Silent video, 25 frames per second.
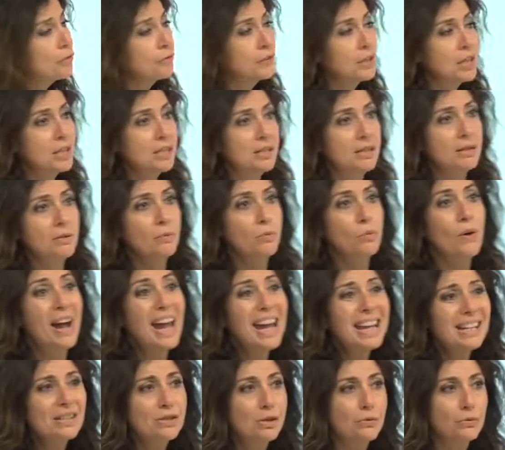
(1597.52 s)
of these
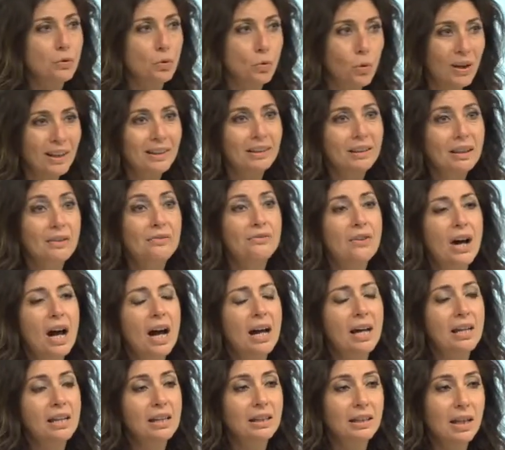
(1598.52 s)
ways of
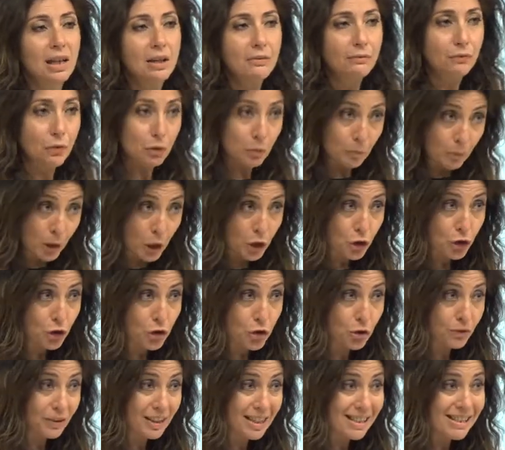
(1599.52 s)
quantifying the information
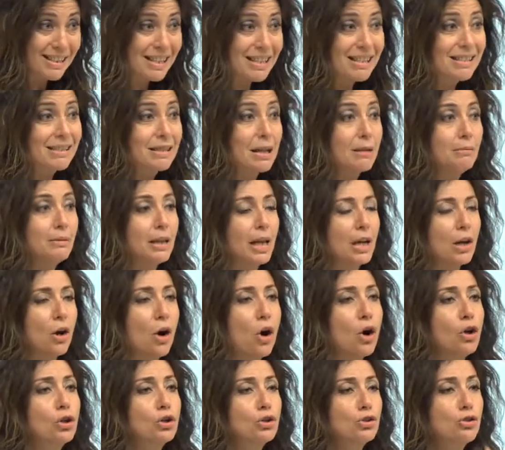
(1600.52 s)
on the system, they
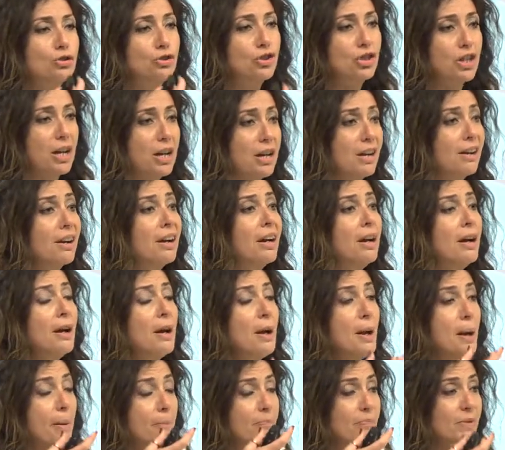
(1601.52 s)
all share
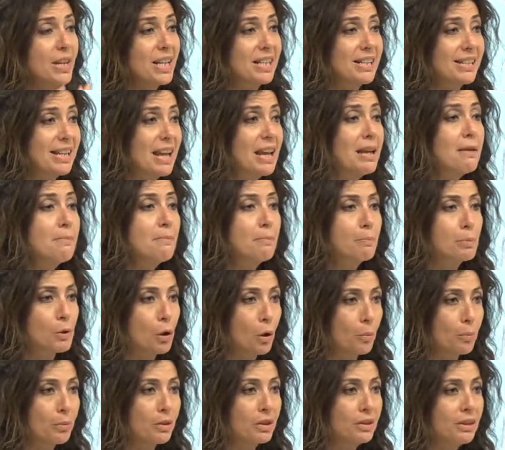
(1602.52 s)
the same
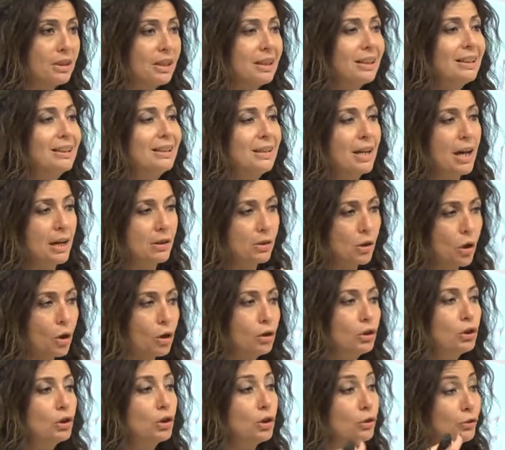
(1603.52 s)
property. They are
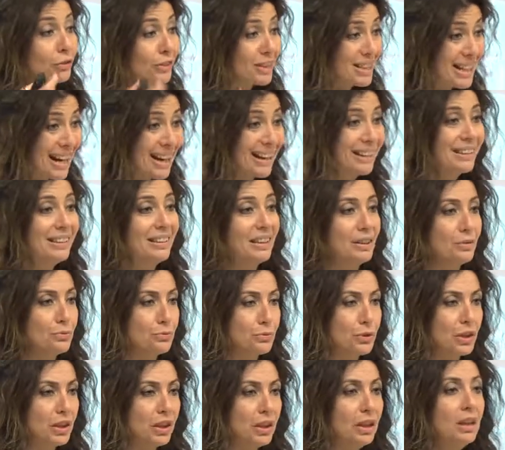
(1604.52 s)
all
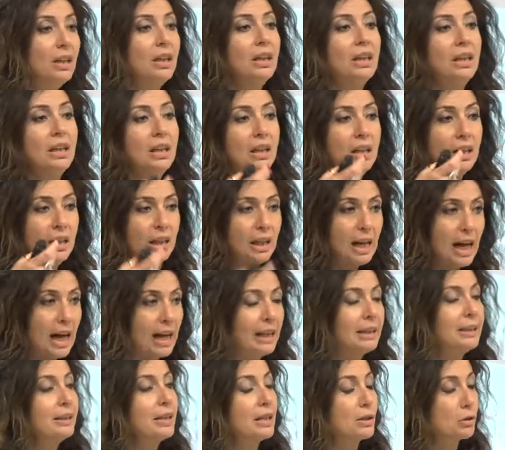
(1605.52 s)
contractive
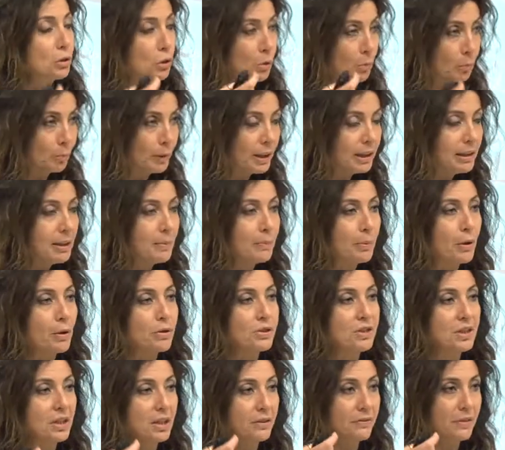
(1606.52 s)
under completely
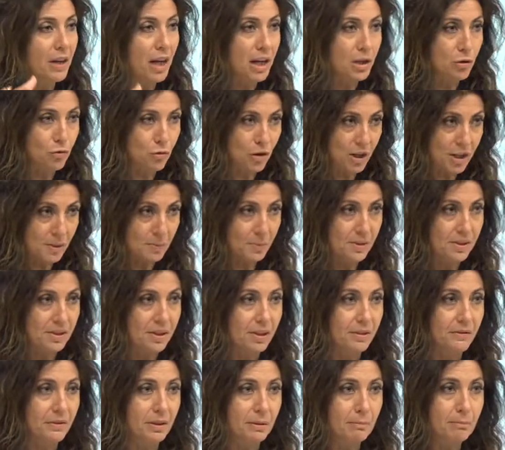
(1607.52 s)
positive and trace
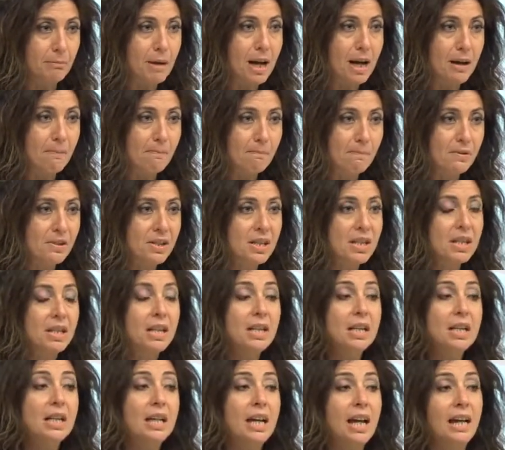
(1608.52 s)
preserving maps,
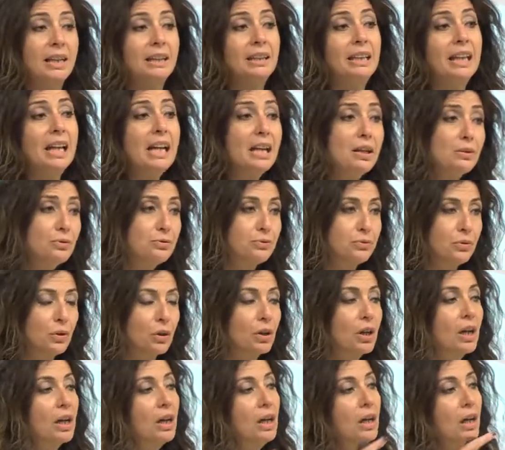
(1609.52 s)
and
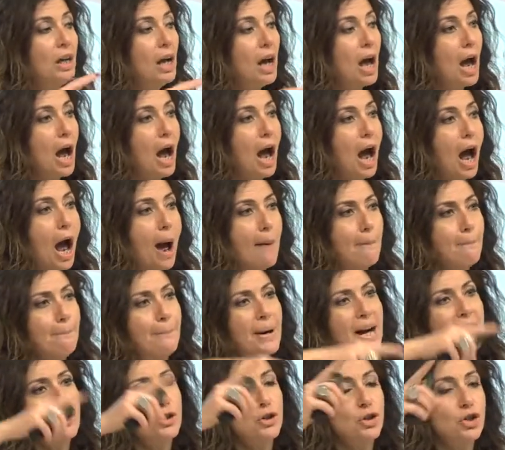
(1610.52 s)
therefore a
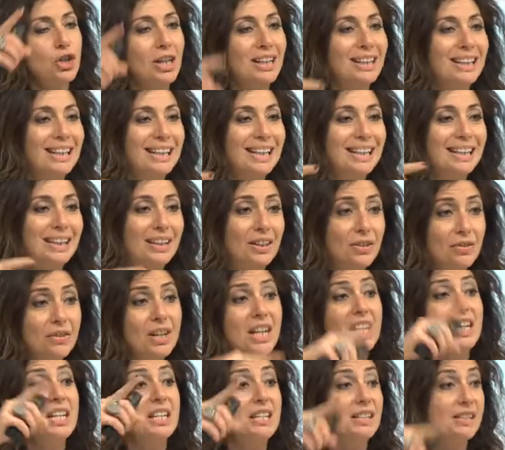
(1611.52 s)
partial
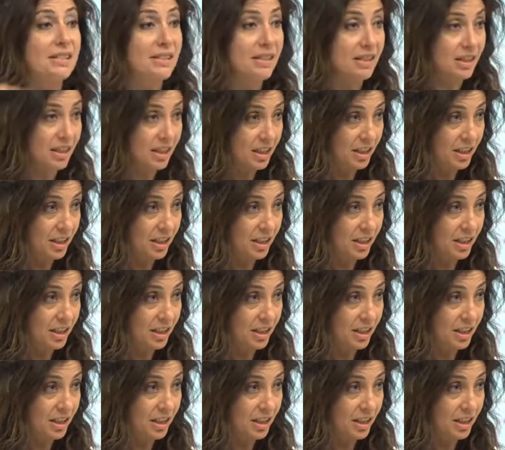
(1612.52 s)
increase